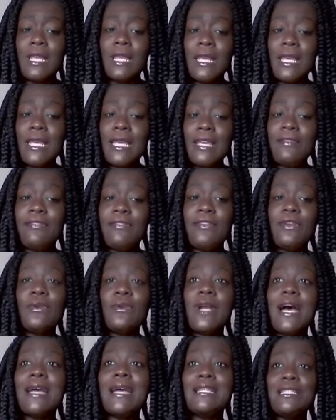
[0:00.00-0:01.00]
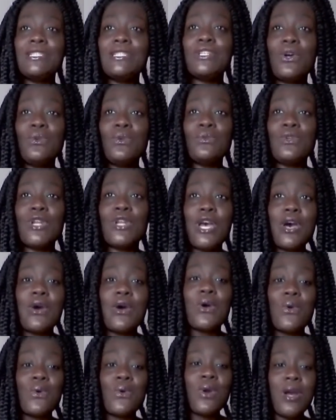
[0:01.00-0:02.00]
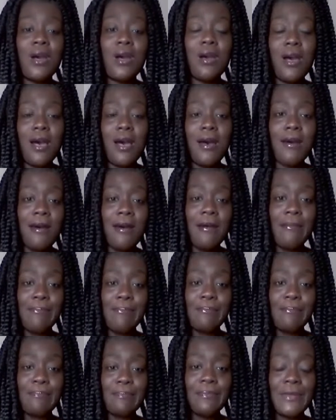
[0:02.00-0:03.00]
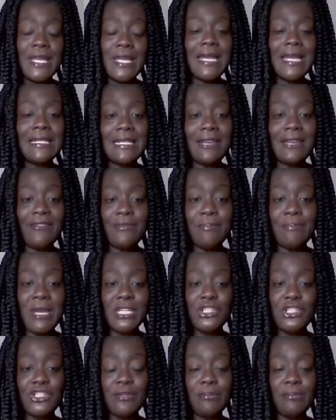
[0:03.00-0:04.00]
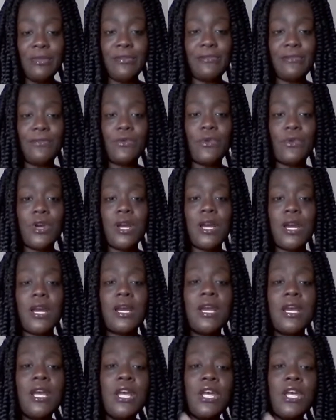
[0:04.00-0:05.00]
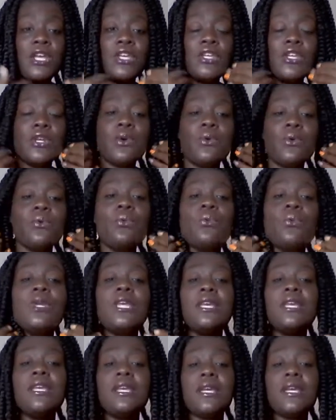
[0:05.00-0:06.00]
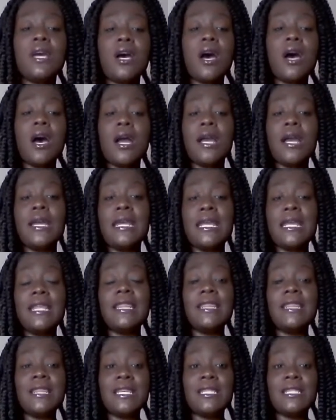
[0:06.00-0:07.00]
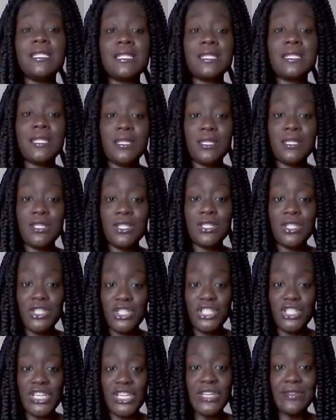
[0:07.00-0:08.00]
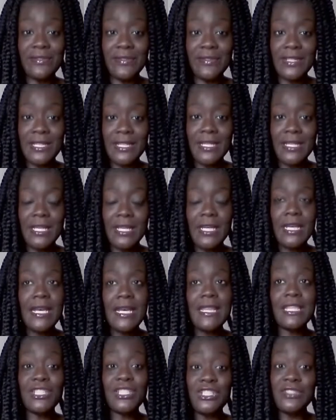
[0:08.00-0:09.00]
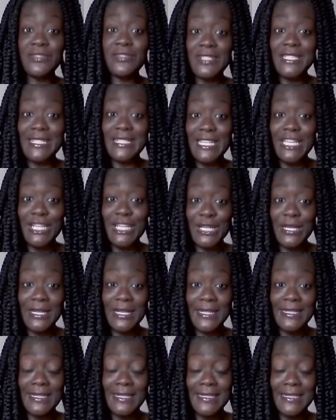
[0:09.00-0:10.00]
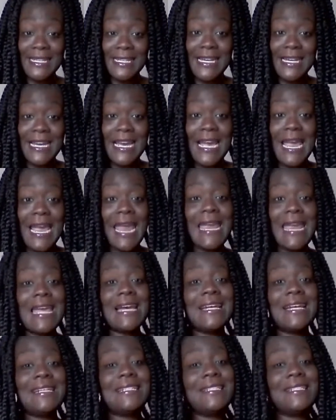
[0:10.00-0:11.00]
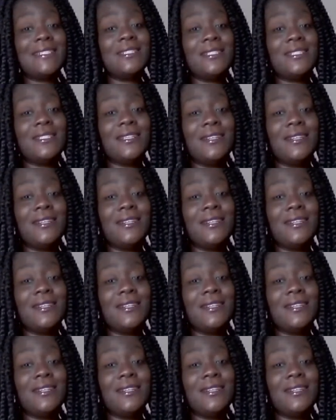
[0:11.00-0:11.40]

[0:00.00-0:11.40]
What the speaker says: if you guys don't know, as I've mentioned before, we are in this shift, and the shift is here. And